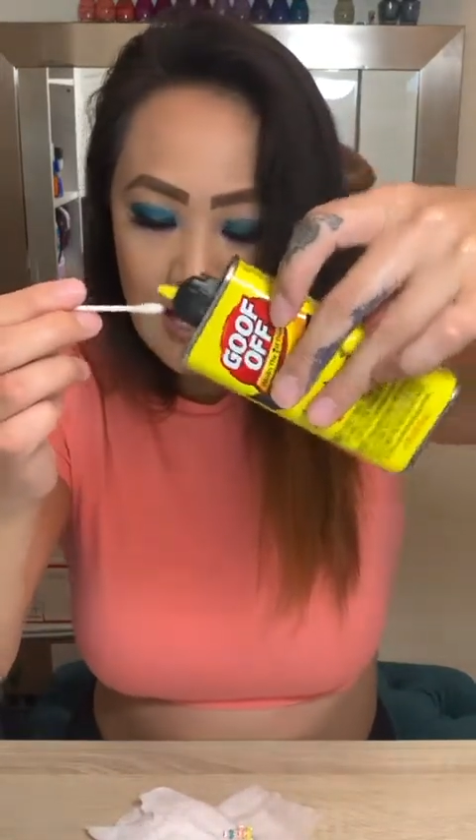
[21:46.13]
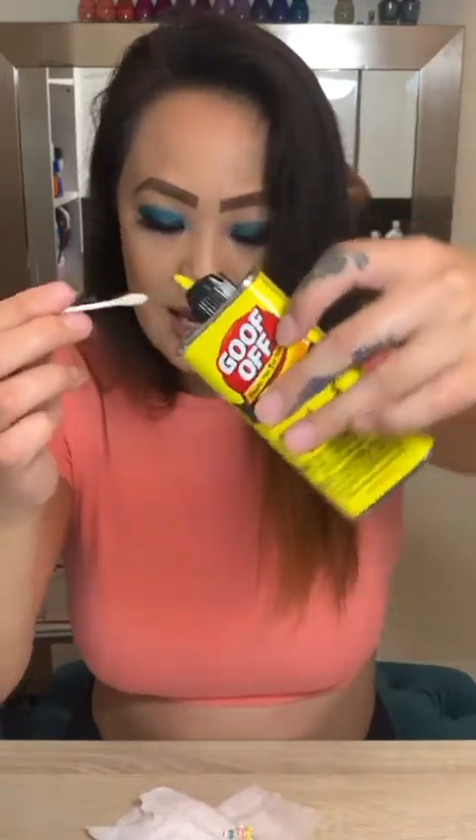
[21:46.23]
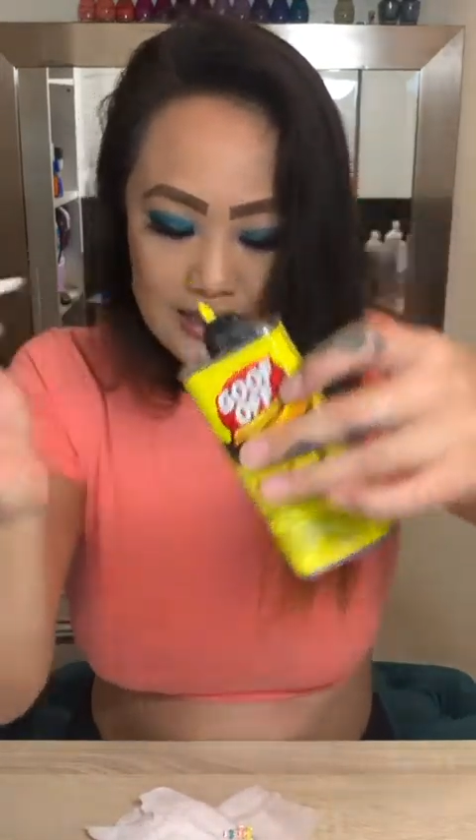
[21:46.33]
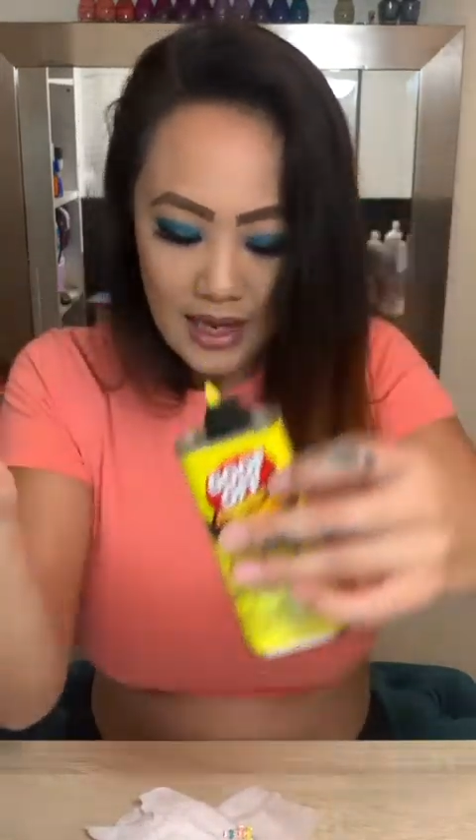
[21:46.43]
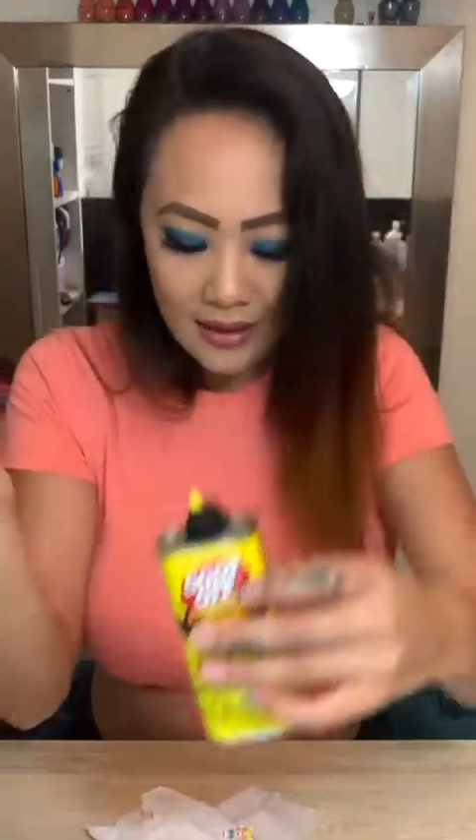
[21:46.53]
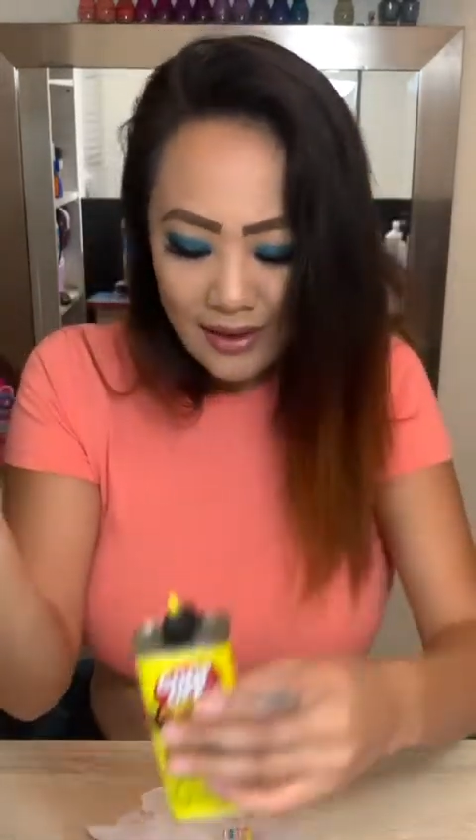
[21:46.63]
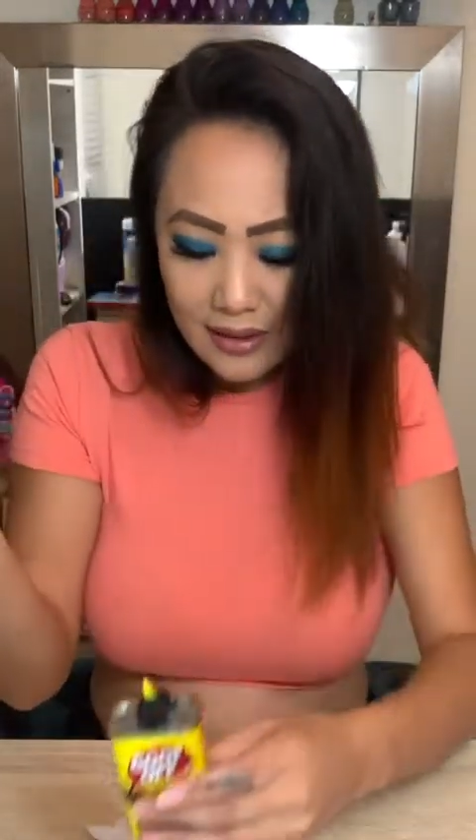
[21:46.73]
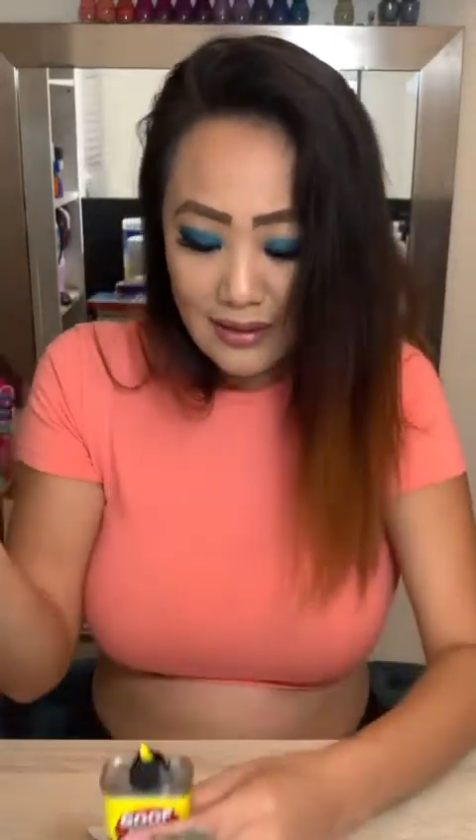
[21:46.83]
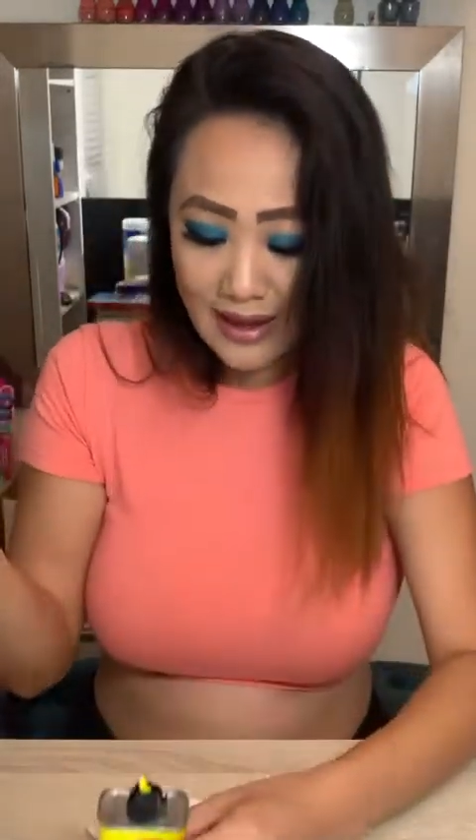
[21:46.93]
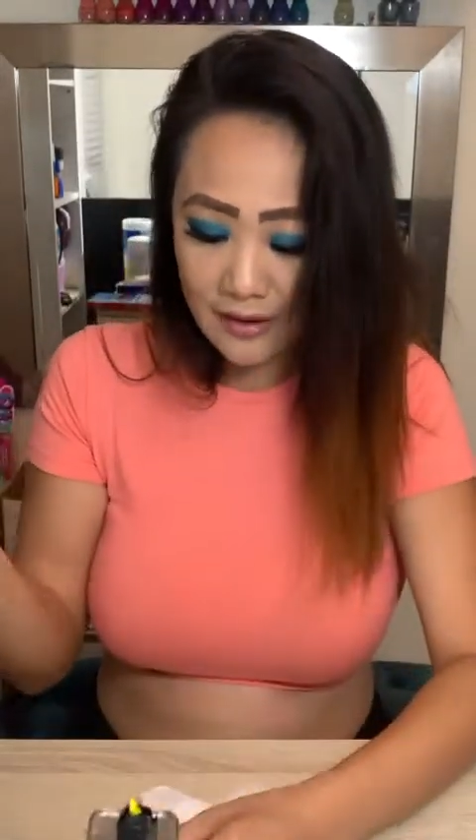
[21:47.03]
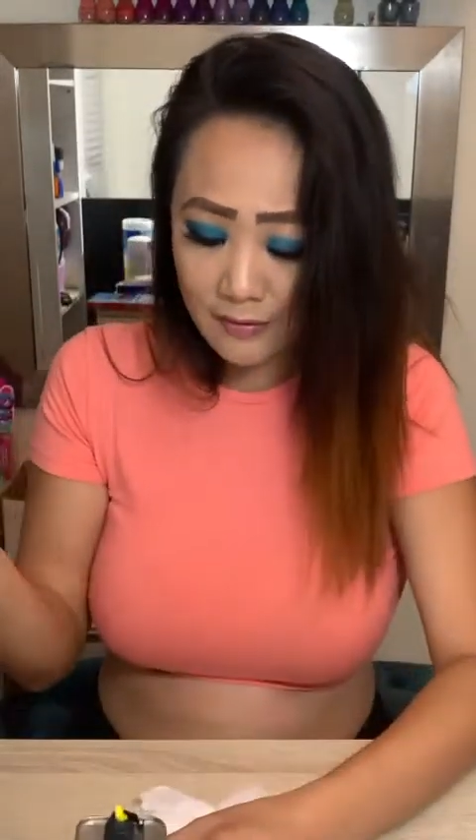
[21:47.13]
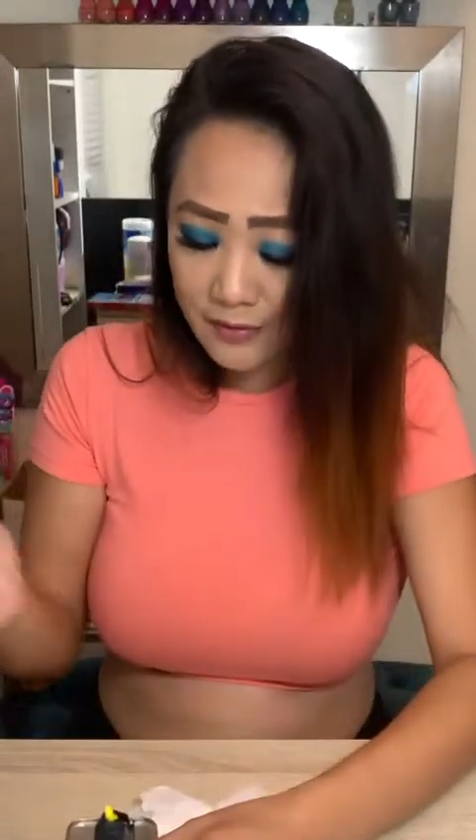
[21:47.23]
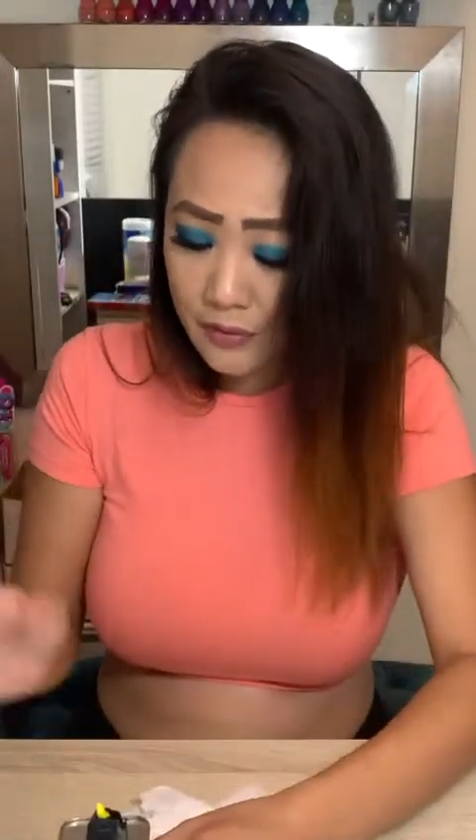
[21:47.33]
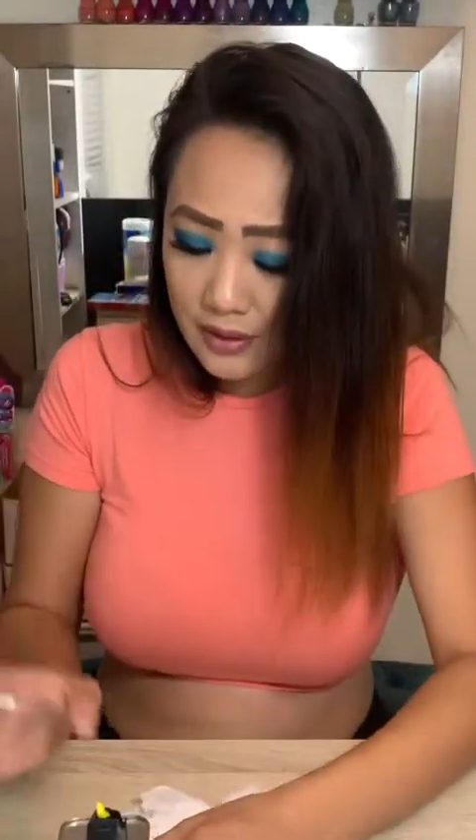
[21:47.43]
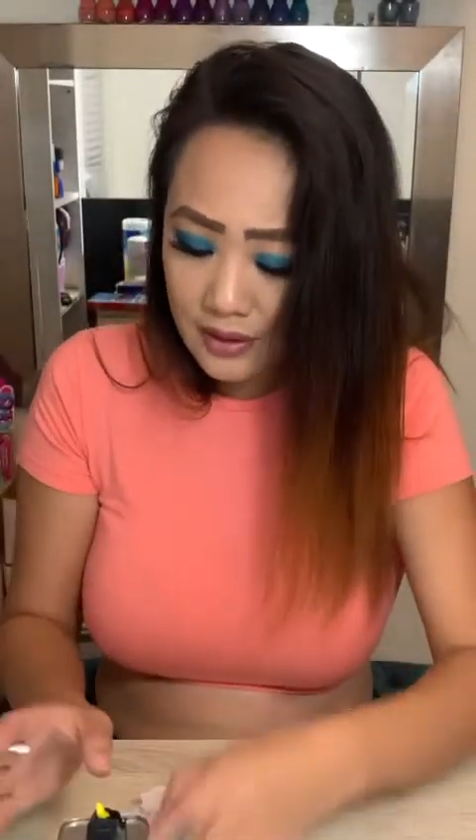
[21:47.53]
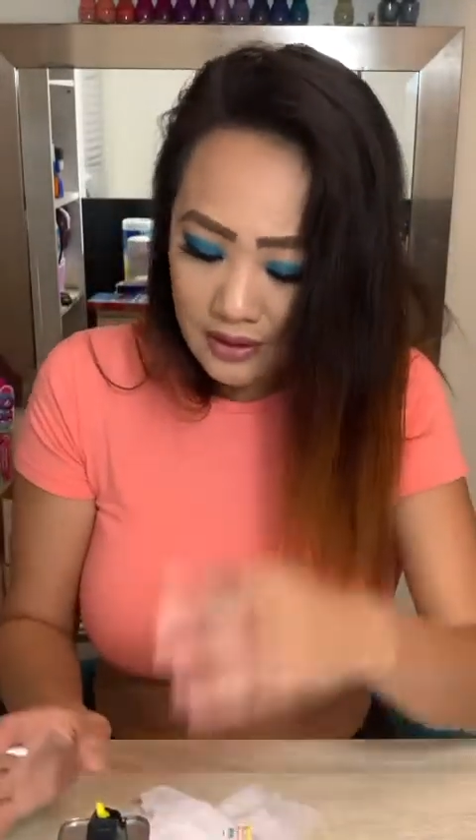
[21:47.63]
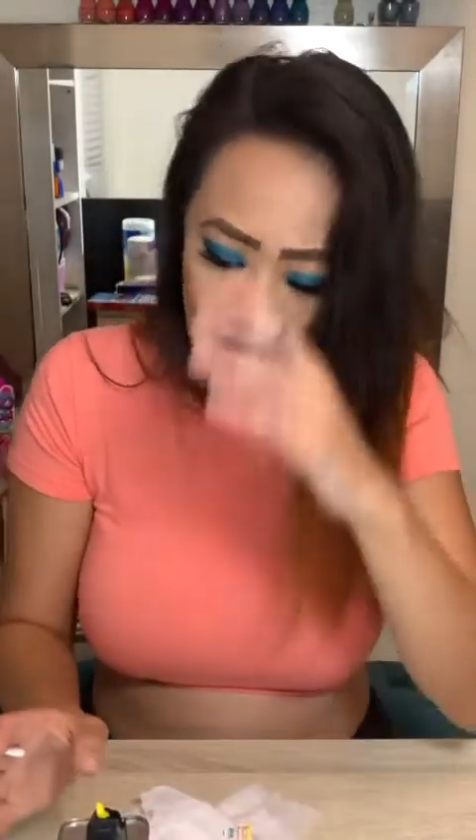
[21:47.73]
It's kind of like lighter fluid,